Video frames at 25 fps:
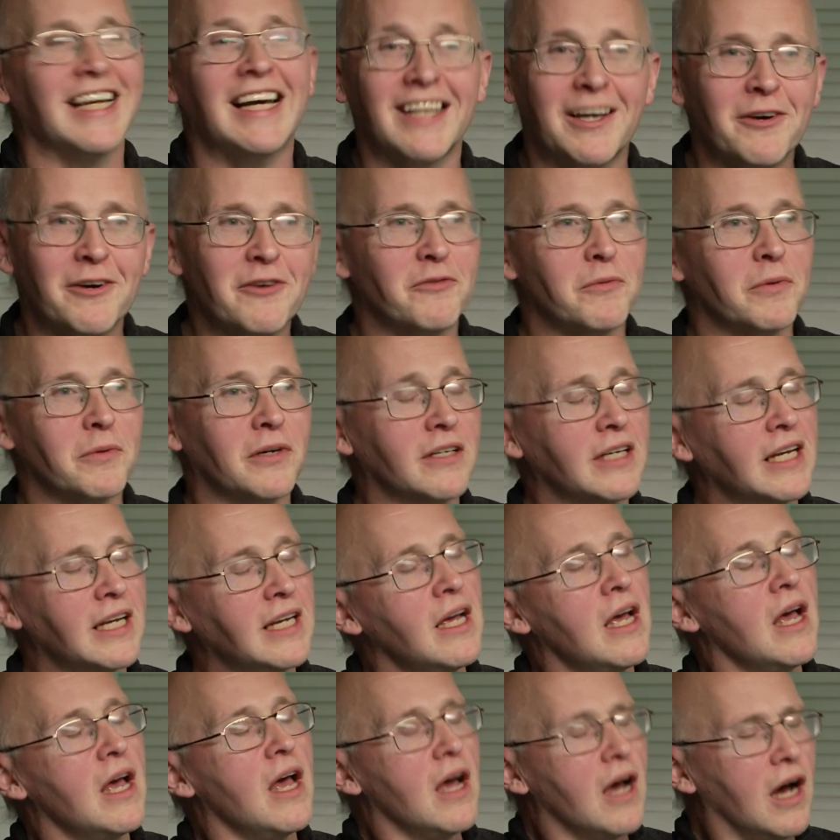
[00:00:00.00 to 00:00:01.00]
Hello, everybody.
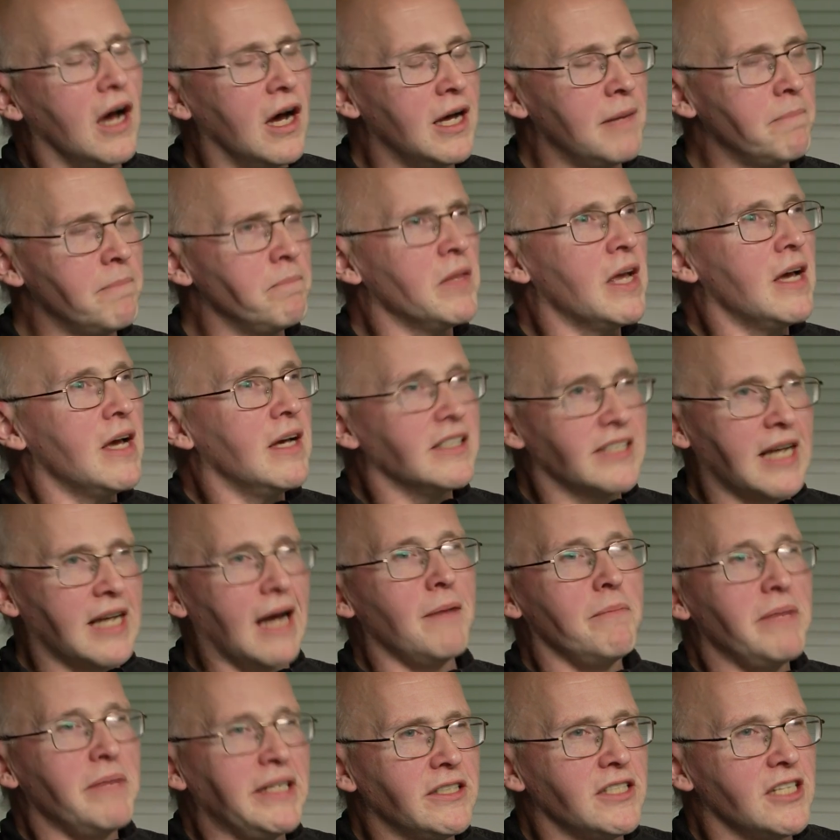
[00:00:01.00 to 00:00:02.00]

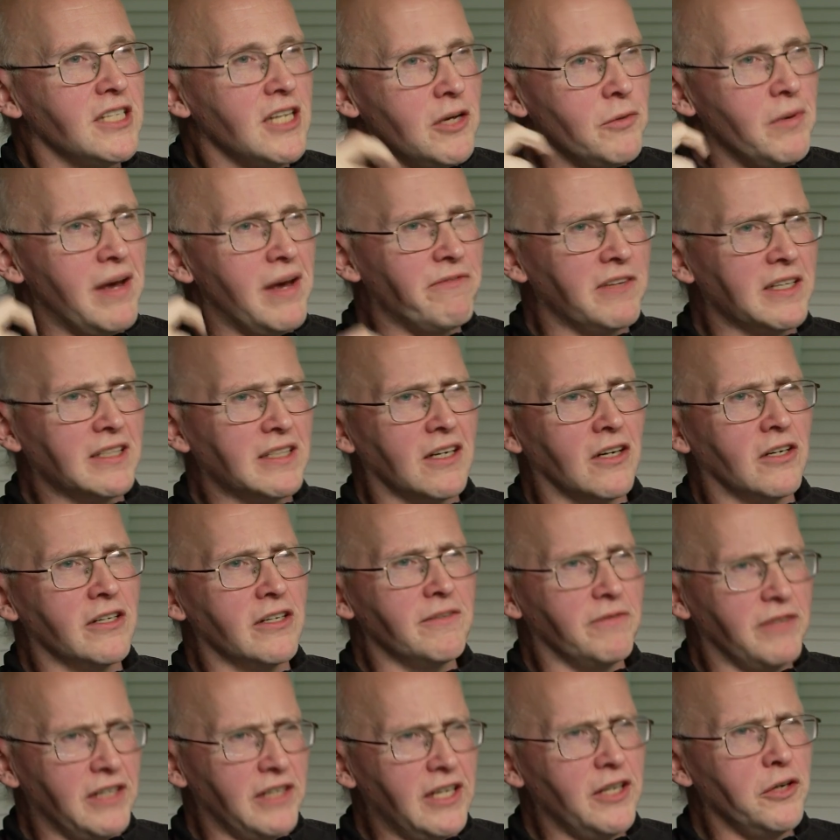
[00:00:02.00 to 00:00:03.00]
Do you ever kind
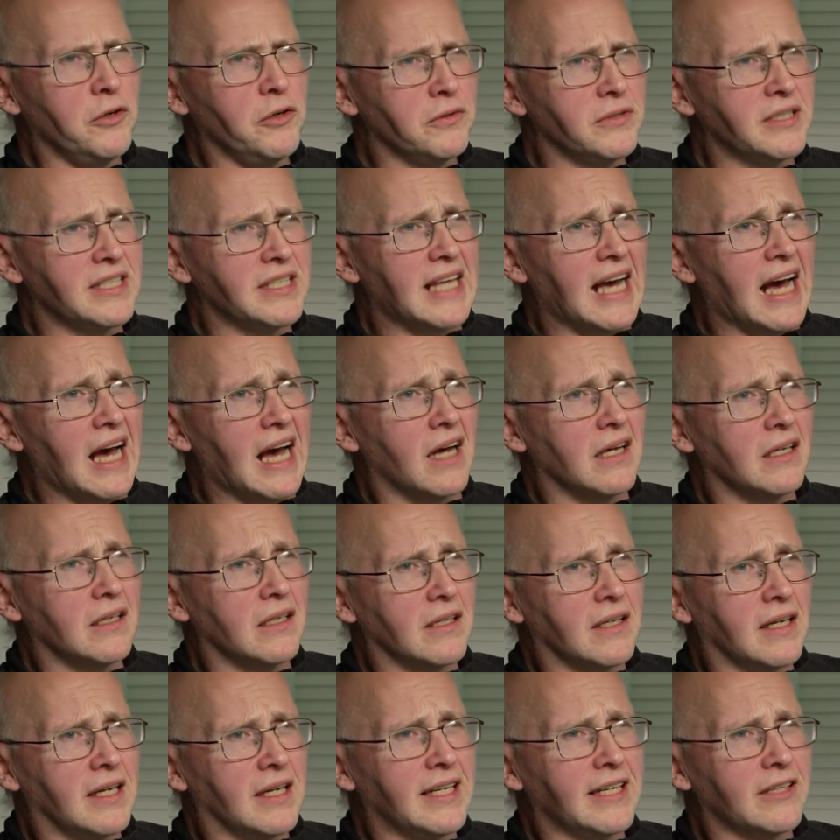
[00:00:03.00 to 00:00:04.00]
of lose that
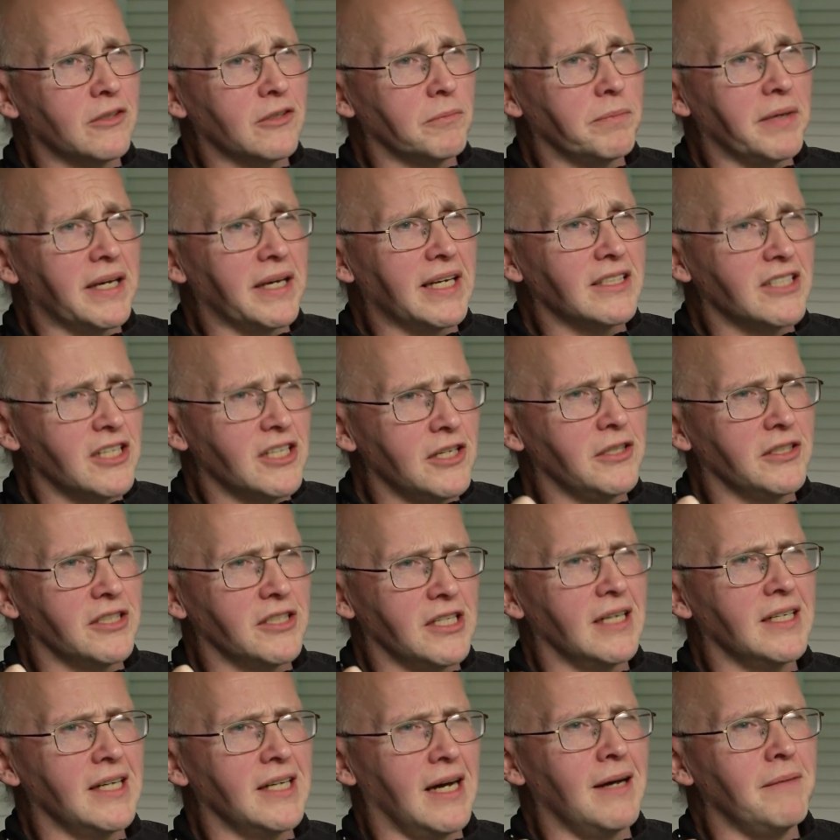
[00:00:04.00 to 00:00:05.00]
a little bit?
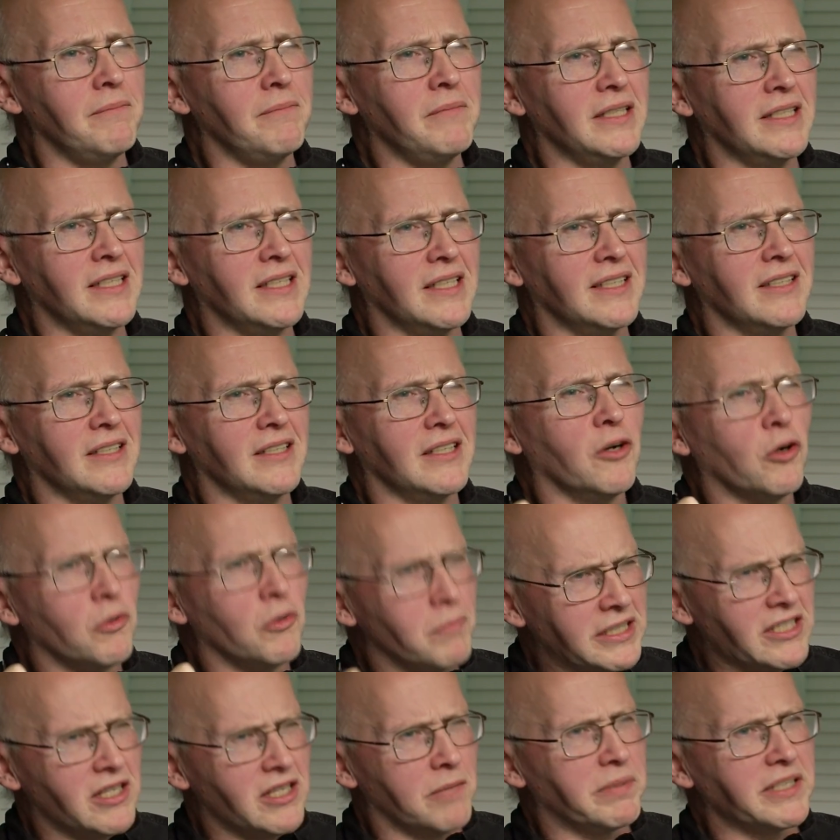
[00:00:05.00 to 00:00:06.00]

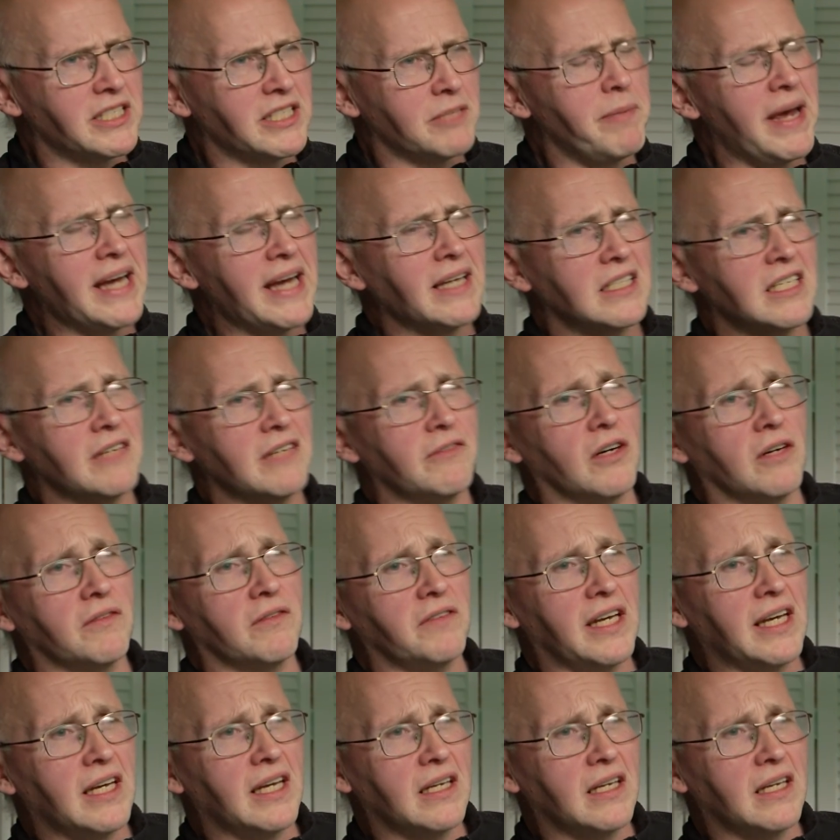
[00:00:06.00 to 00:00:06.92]
Almost the perspective of it?